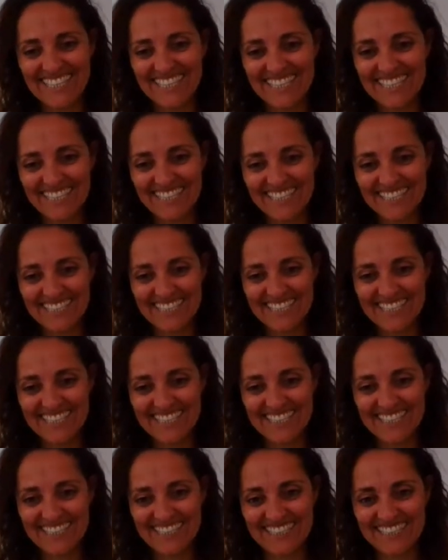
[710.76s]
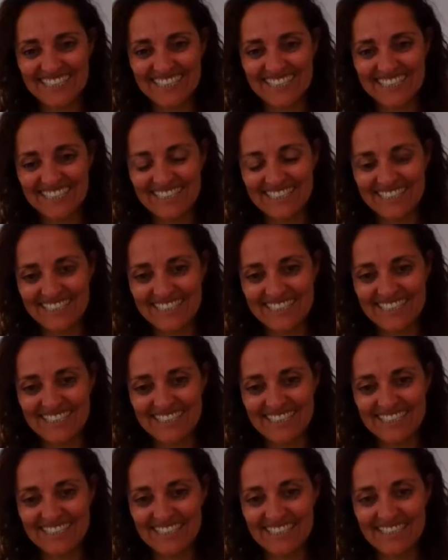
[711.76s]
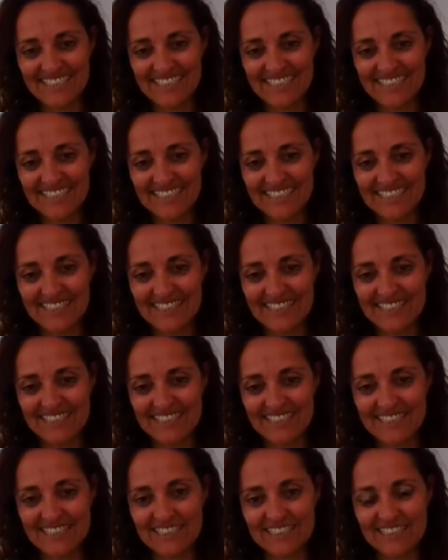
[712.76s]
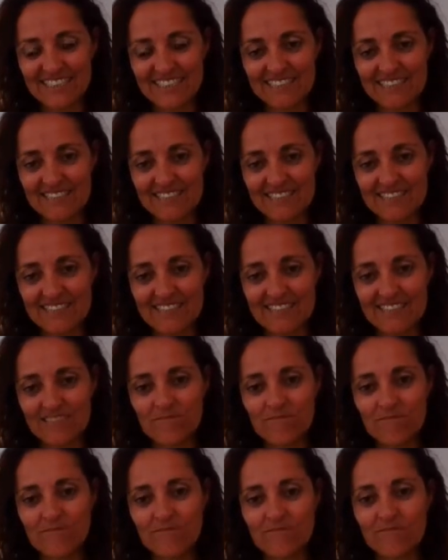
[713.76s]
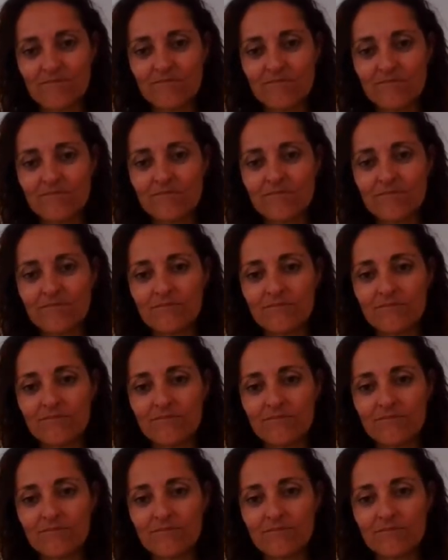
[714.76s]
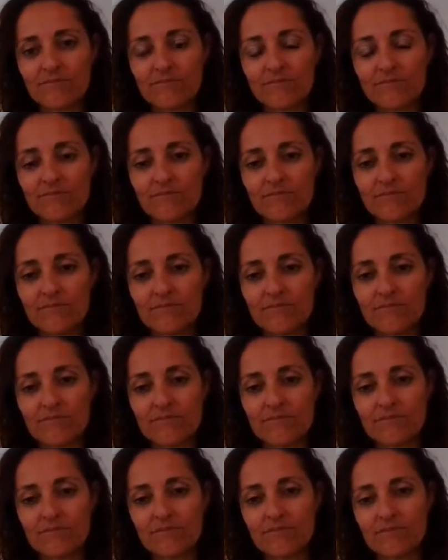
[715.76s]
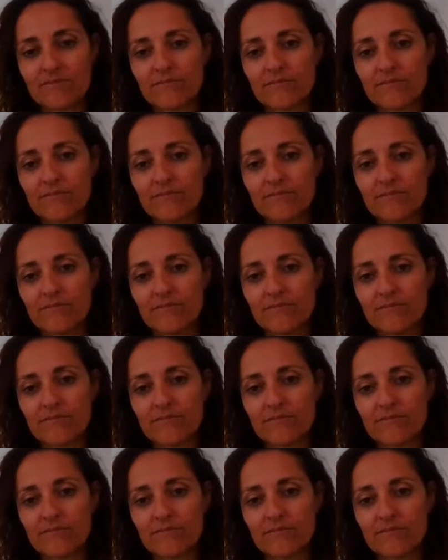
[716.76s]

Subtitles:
(silent)